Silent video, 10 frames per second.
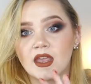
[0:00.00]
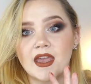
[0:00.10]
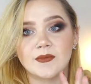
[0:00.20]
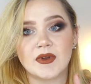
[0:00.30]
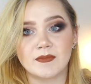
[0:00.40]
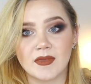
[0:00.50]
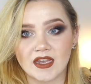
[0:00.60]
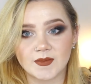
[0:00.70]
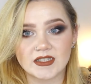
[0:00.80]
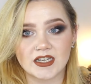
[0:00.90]
And my
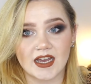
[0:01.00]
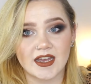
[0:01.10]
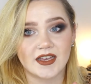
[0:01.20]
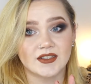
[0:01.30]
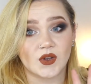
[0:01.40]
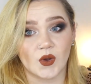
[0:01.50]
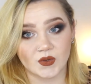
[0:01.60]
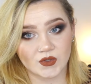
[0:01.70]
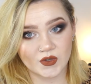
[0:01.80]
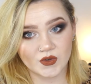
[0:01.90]
makeup style has
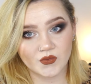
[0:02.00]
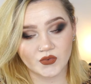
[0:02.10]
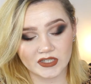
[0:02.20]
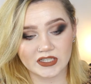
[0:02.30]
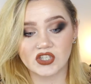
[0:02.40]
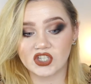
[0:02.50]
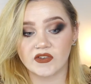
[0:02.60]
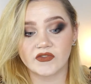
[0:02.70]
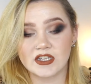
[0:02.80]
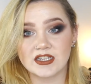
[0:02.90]
also really
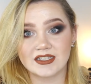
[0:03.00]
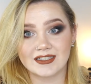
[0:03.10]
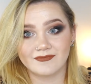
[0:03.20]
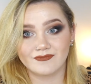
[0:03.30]
shifted.